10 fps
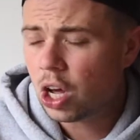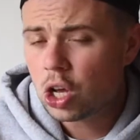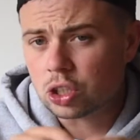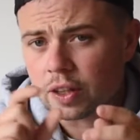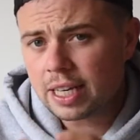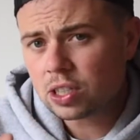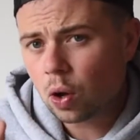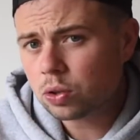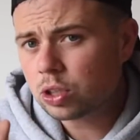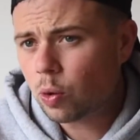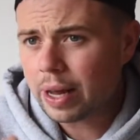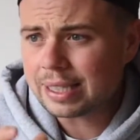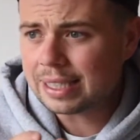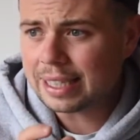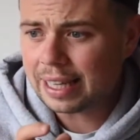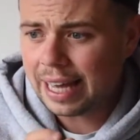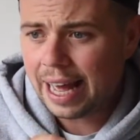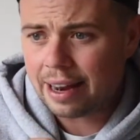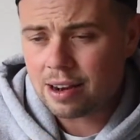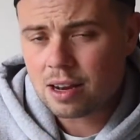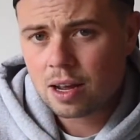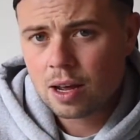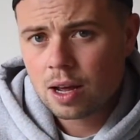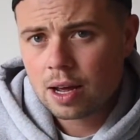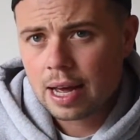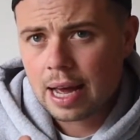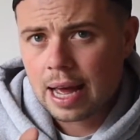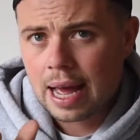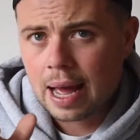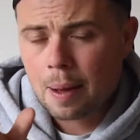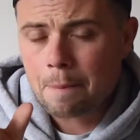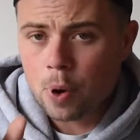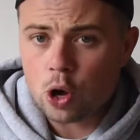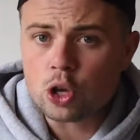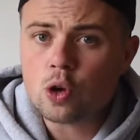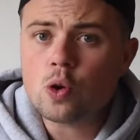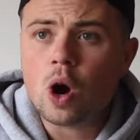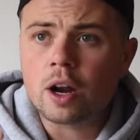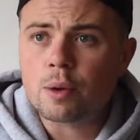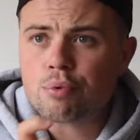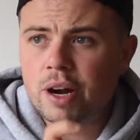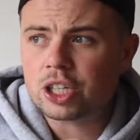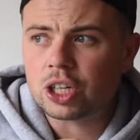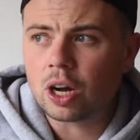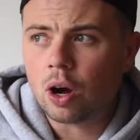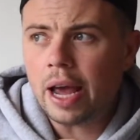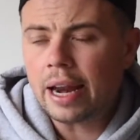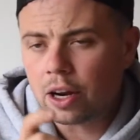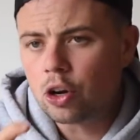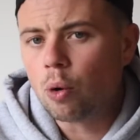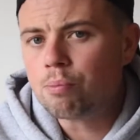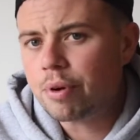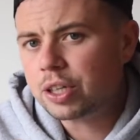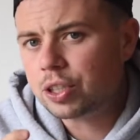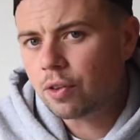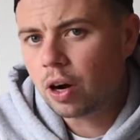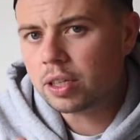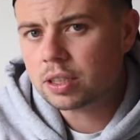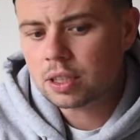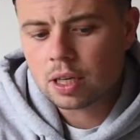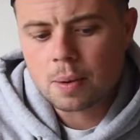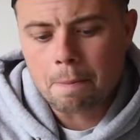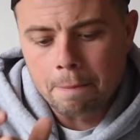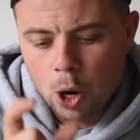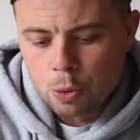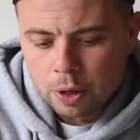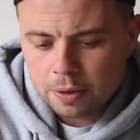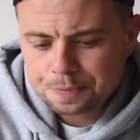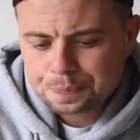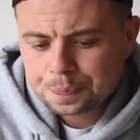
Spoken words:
So these consequences at the end put you under pressure in a non-pressurised moment.